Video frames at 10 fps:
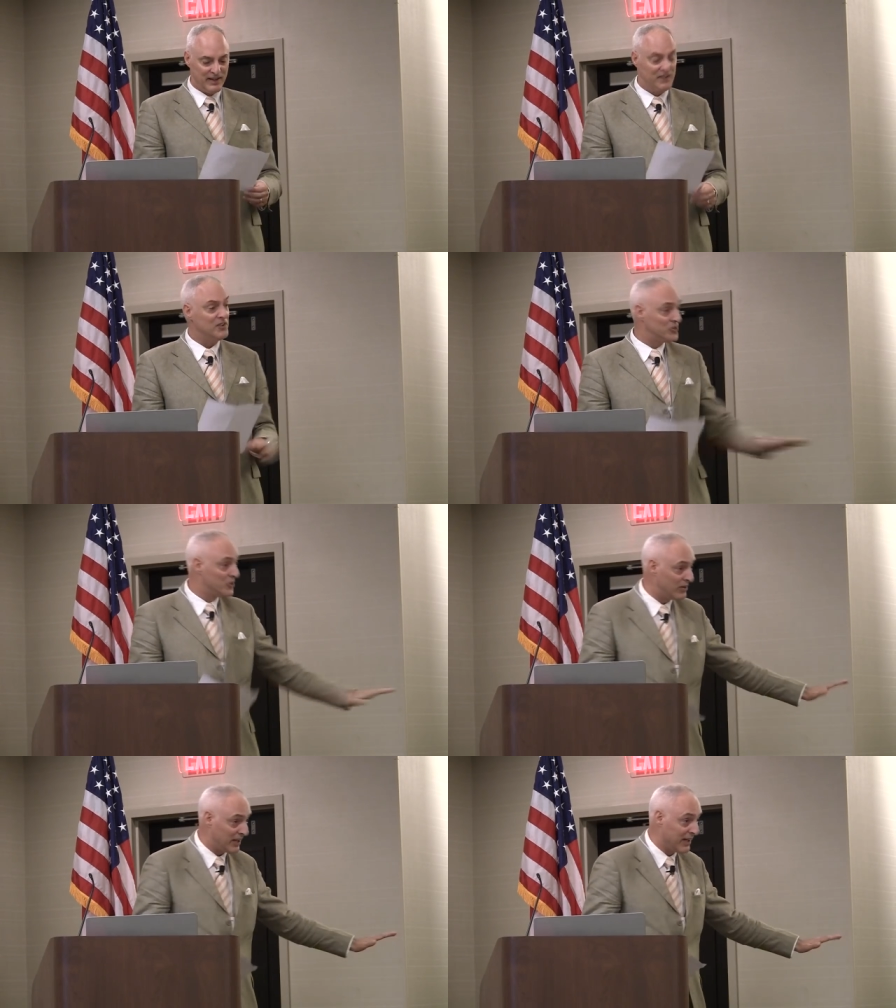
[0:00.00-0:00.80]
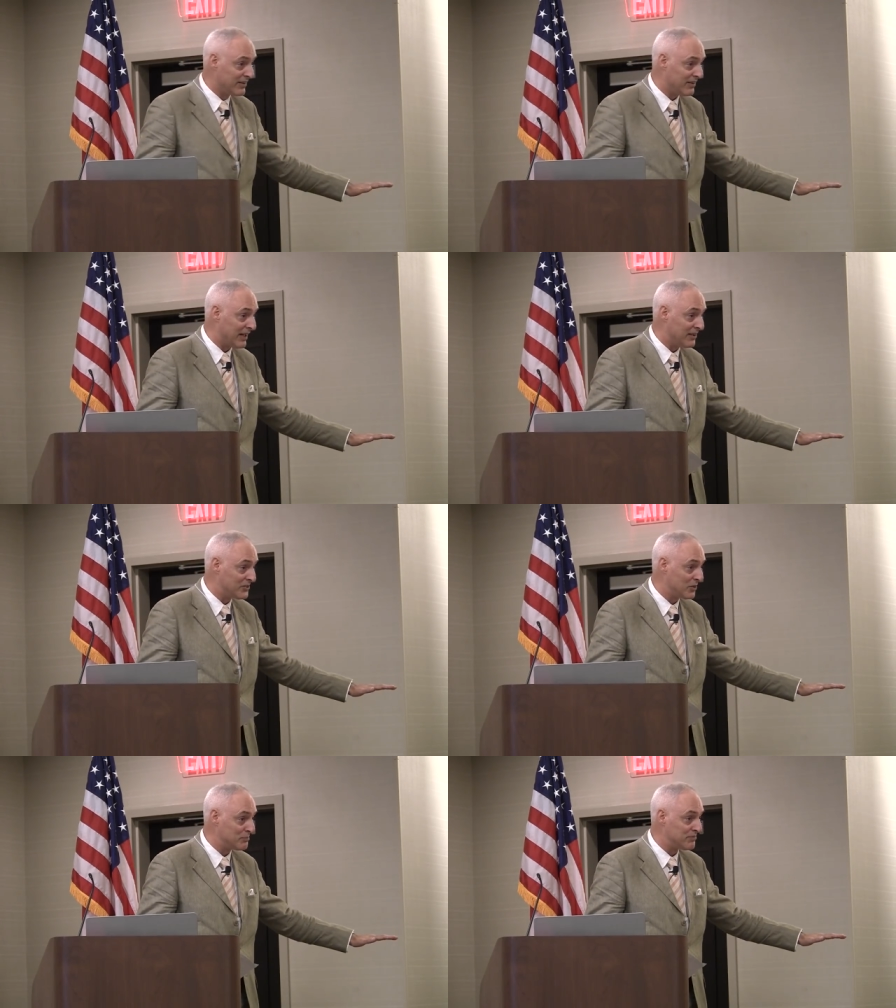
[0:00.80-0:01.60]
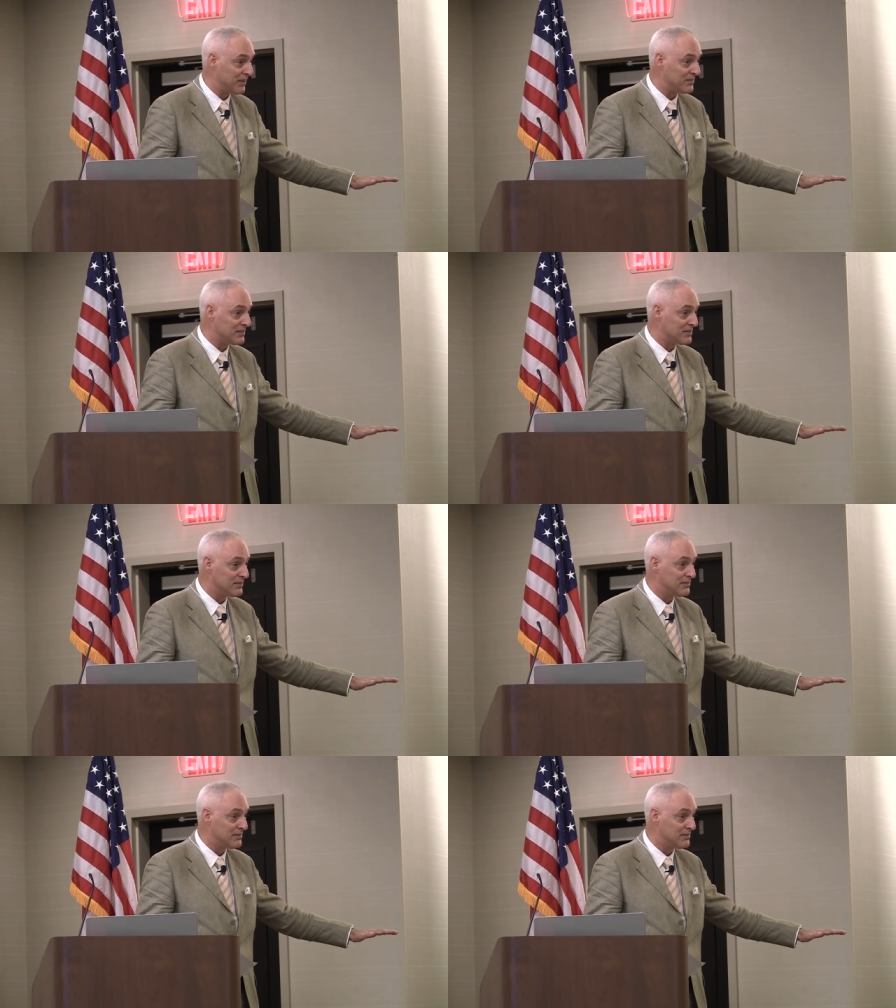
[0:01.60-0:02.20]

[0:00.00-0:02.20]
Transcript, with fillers: He's a short guy, little guy, short professor.